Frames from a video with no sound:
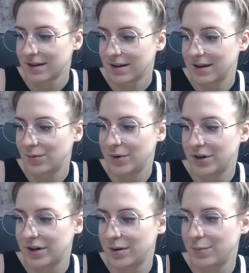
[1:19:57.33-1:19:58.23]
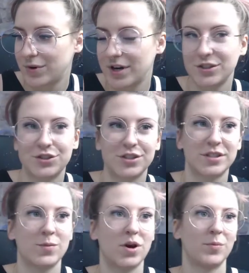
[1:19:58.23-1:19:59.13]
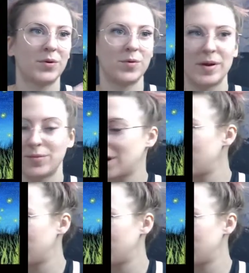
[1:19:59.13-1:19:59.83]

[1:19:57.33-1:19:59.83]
And we are going to brush just some on. But remember how I